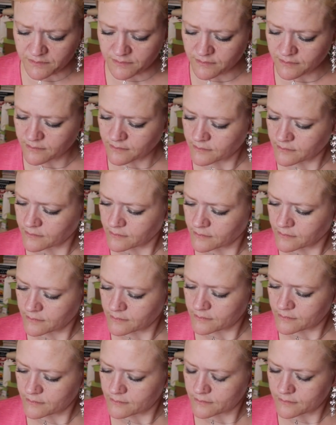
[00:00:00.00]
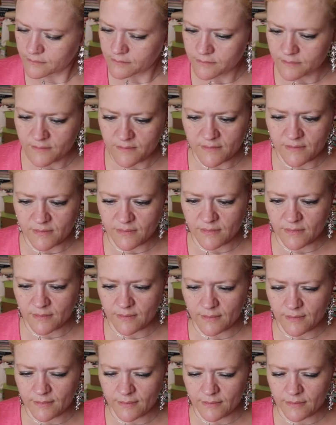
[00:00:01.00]

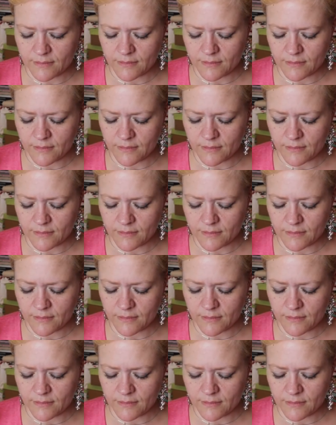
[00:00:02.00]
[no speech]